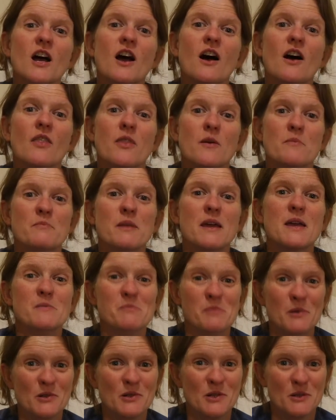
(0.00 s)
other
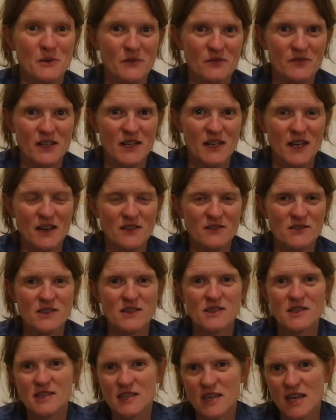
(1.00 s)
people doing videos and
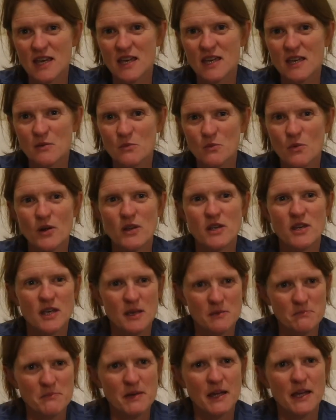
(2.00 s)
see what you can
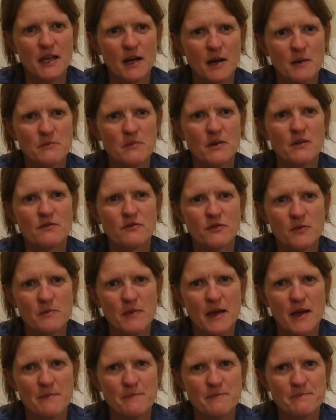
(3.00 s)
pick up from
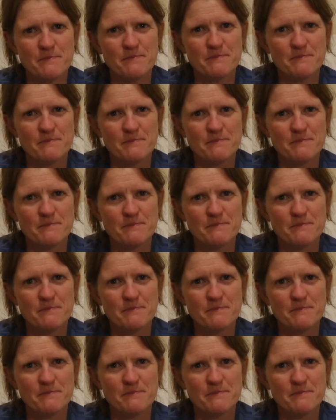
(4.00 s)
them.